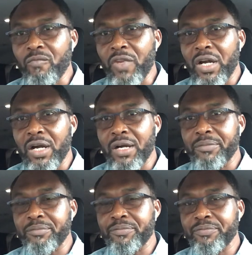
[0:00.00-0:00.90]

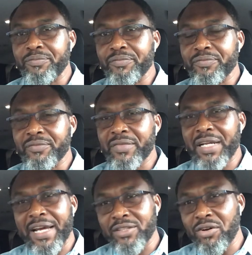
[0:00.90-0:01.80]
And
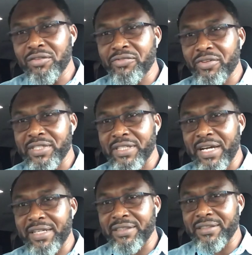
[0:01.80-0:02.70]
I turned
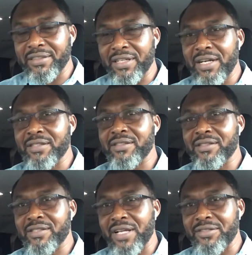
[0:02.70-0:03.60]
49 last
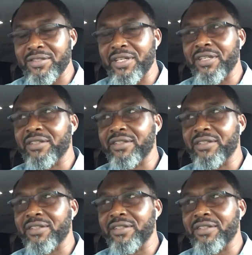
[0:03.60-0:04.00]
Saturday.